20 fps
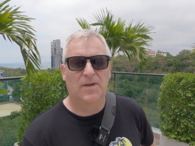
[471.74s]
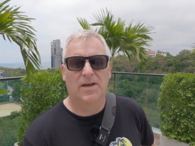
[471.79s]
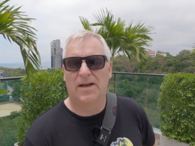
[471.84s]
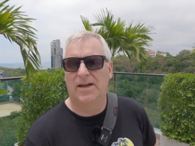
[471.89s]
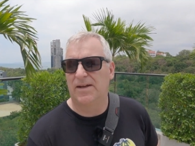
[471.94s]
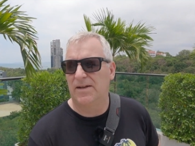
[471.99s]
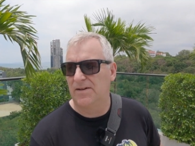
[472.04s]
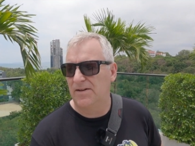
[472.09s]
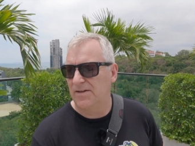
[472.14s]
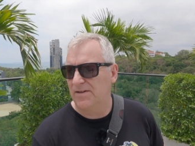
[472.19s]

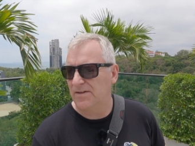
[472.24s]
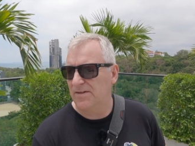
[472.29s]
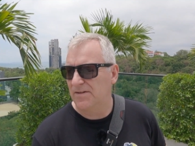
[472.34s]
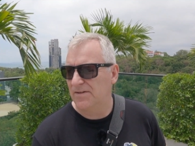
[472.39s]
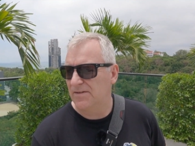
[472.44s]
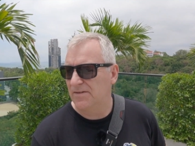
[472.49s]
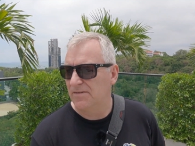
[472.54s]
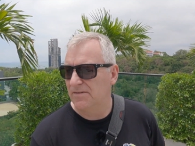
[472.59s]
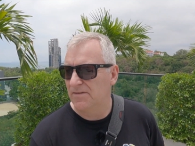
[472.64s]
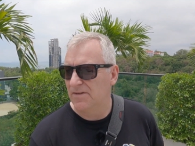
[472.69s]

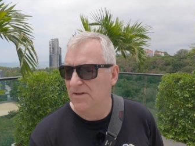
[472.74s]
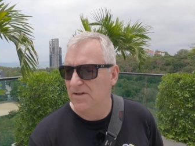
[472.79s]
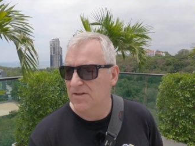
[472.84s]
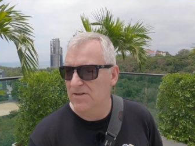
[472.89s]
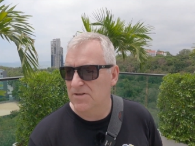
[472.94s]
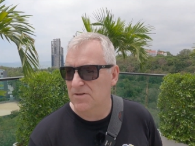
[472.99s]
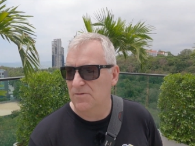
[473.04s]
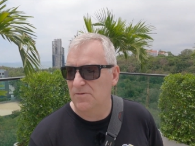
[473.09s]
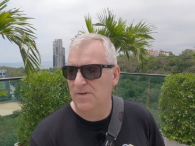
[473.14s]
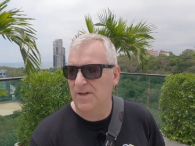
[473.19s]
and
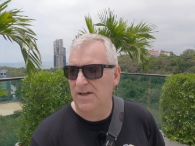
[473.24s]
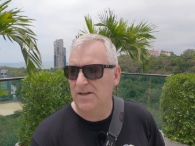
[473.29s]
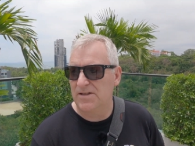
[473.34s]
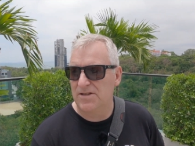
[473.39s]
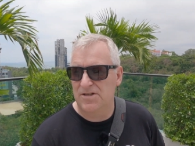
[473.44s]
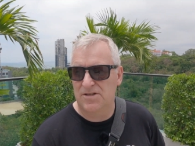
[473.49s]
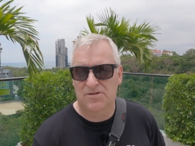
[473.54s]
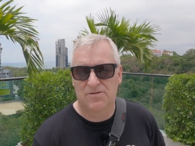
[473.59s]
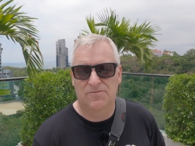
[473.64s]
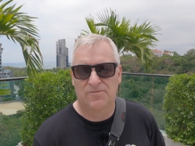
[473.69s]
so
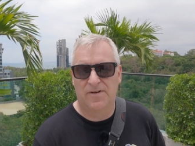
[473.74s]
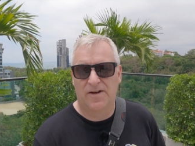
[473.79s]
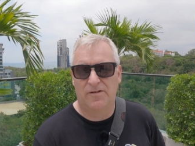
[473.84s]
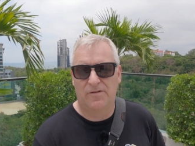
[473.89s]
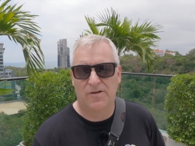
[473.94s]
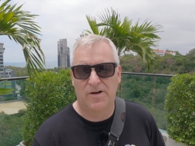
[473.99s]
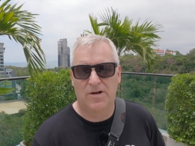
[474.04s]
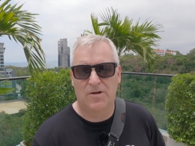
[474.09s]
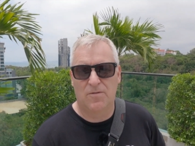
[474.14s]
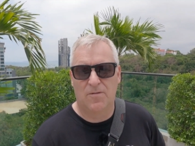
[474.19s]
there's
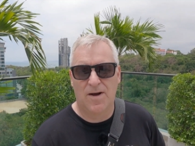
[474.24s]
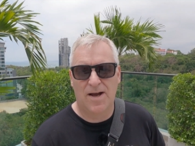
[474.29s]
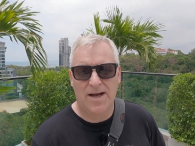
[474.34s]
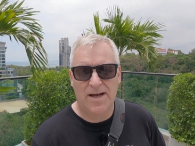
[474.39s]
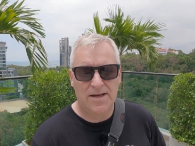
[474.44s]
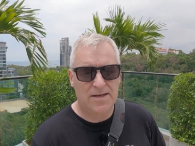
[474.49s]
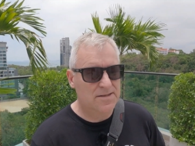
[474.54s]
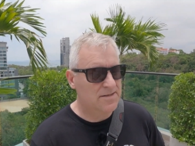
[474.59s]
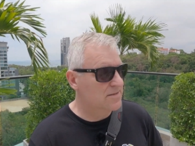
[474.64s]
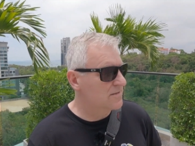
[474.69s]
very
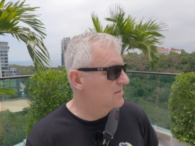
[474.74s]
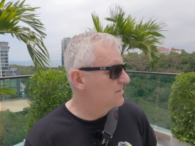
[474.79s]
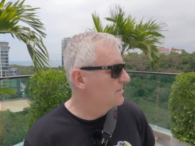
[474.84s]
quiet,